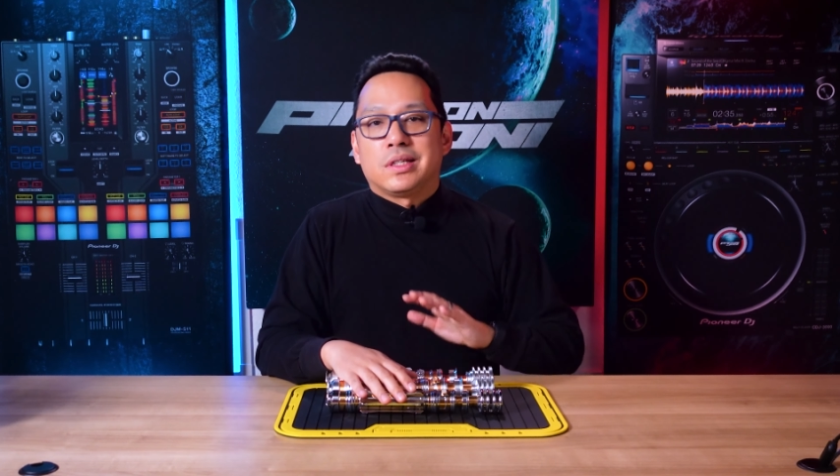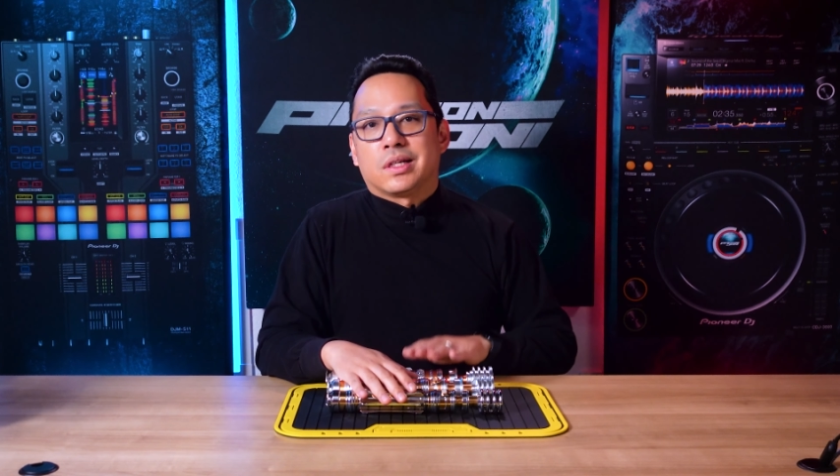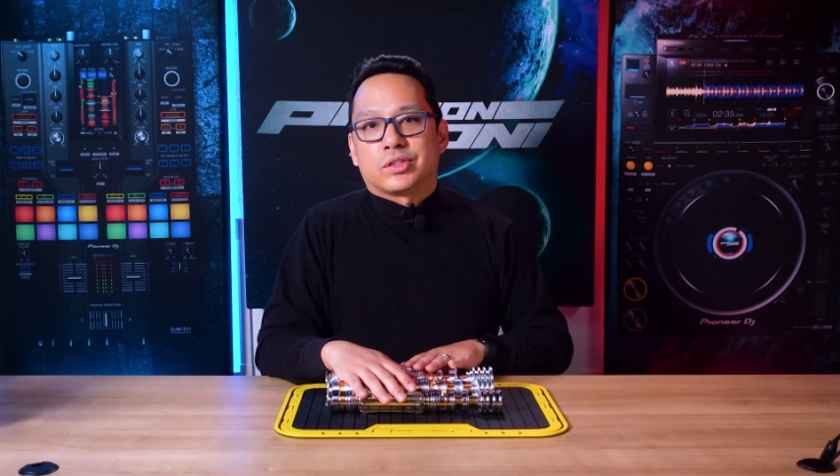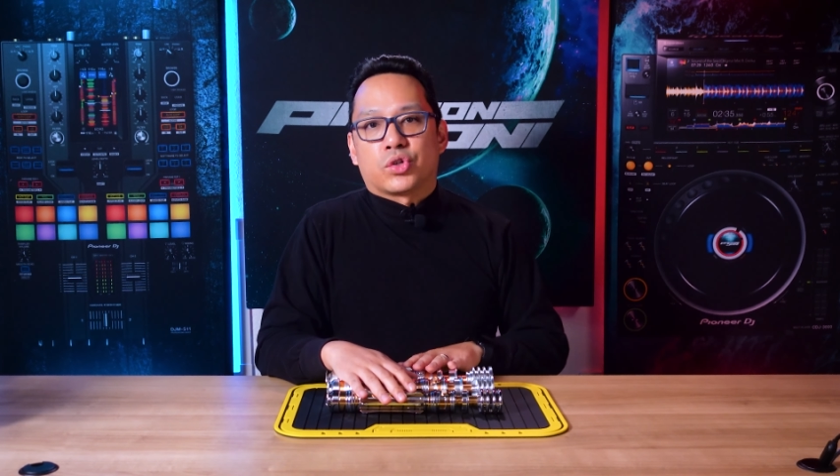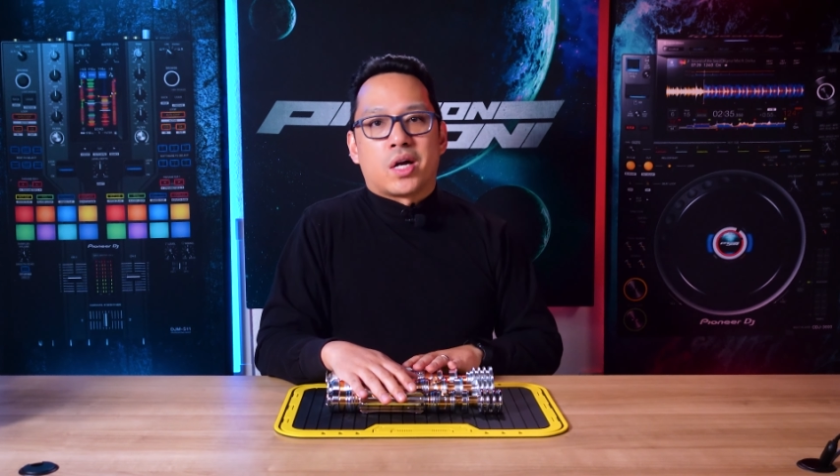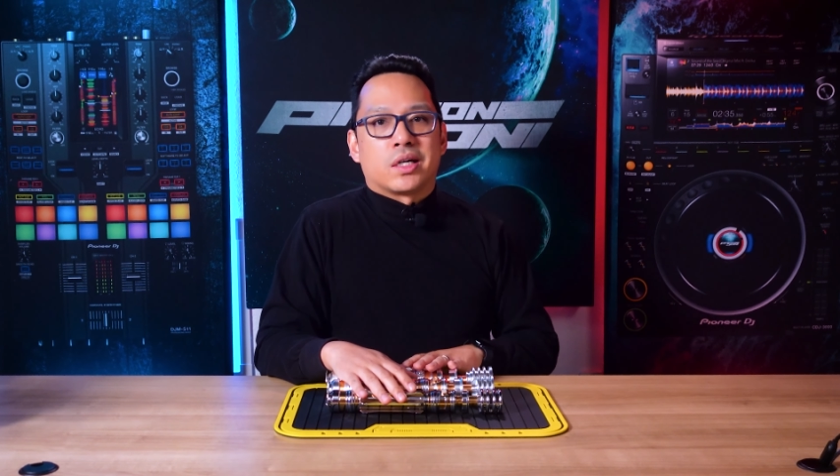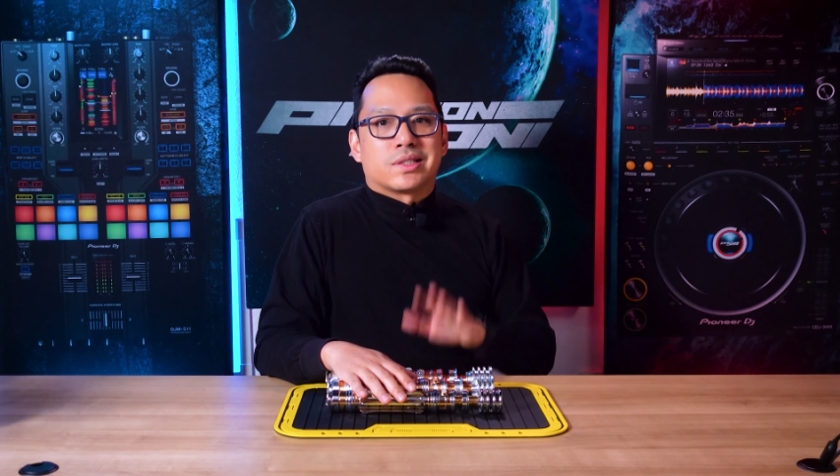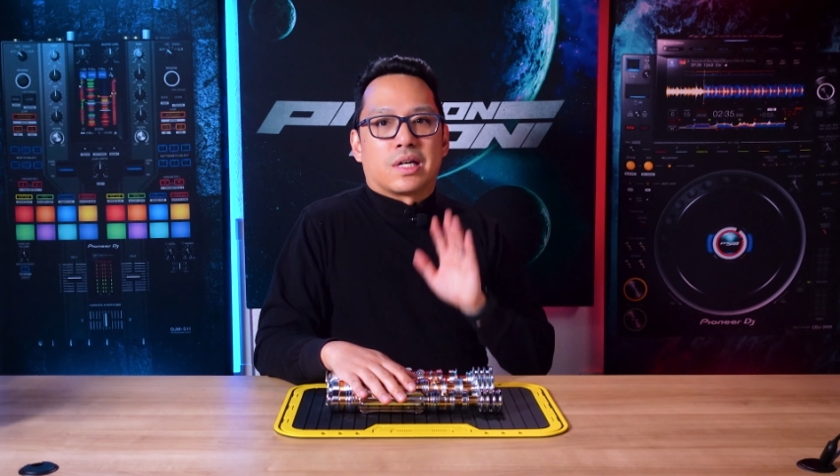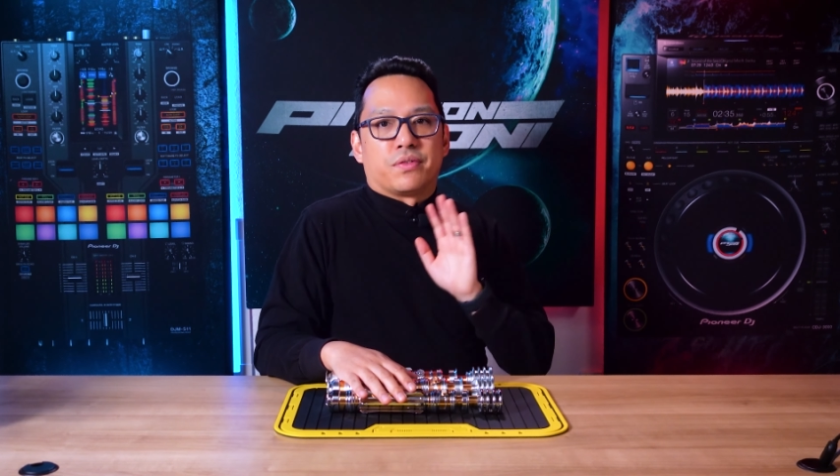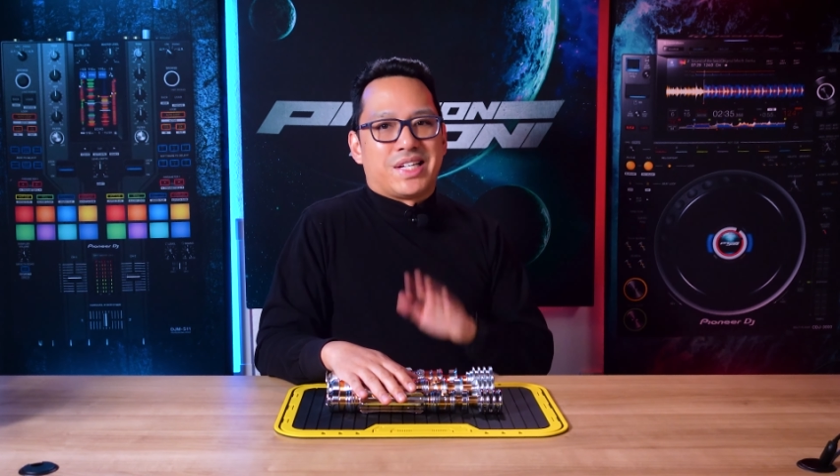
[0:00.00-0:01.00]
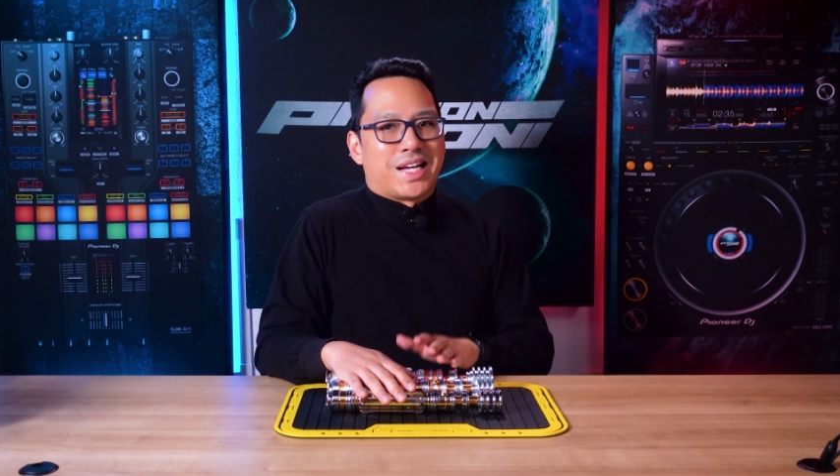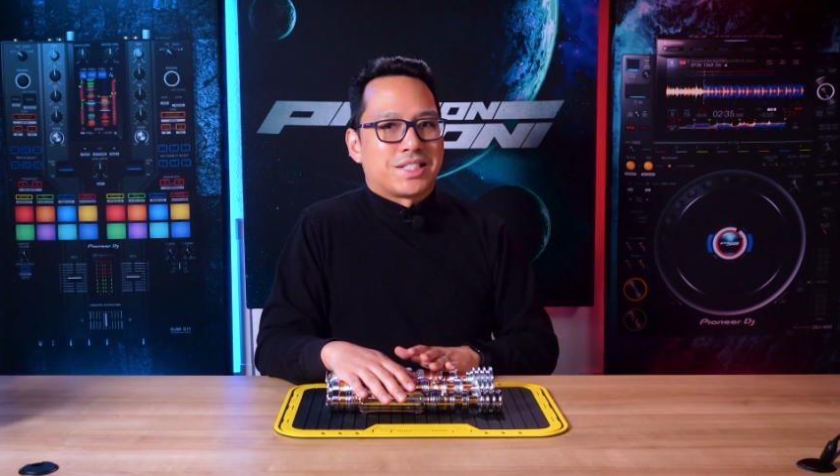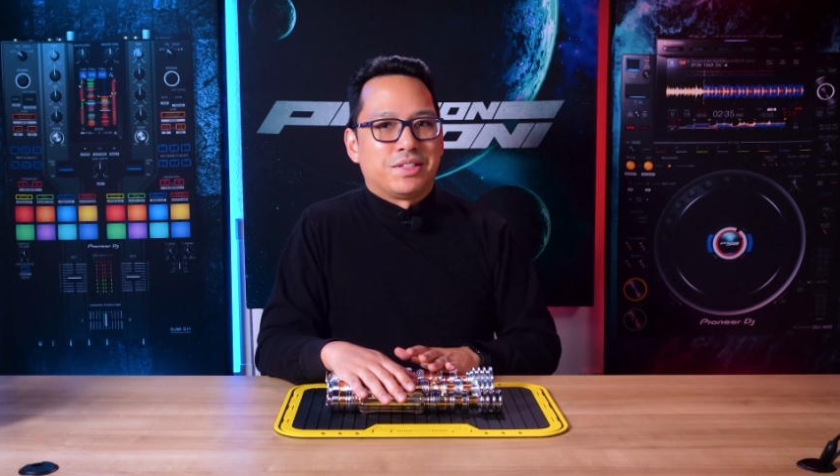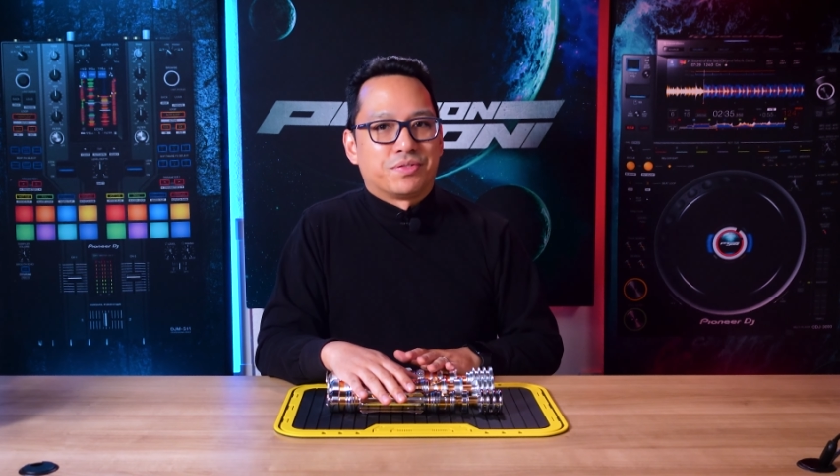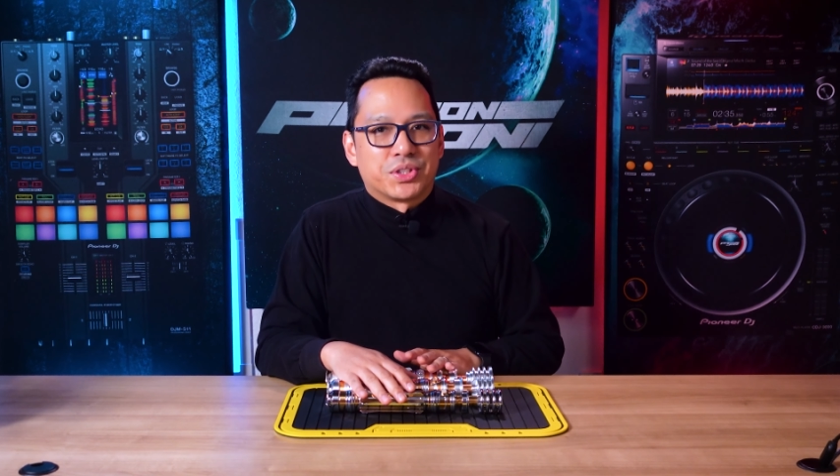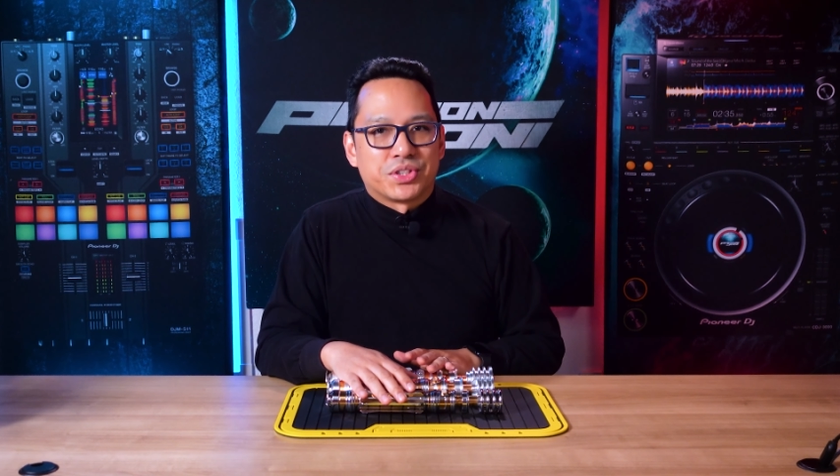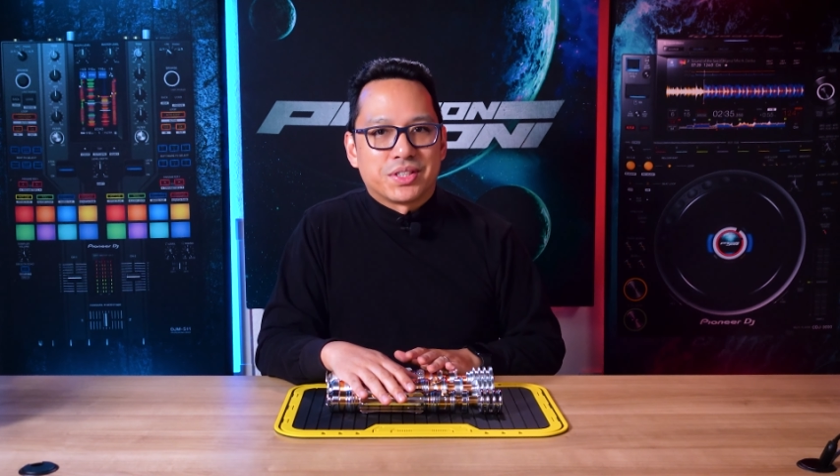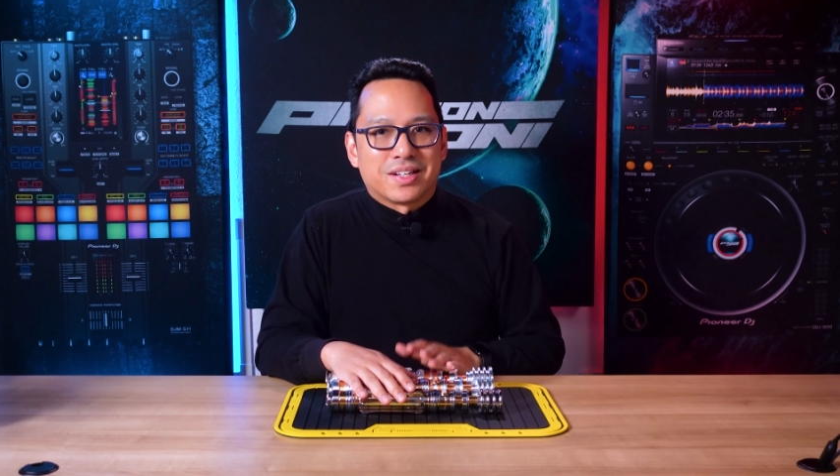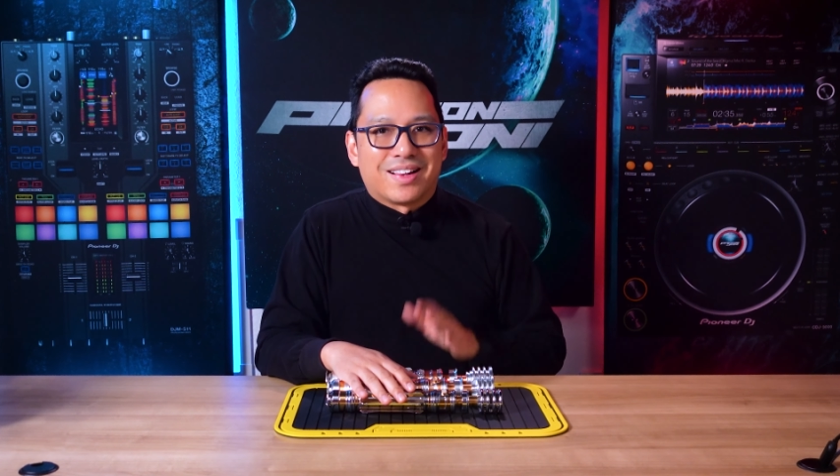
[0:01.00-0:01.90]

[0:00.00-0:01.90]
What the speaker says: electronics of the SE version,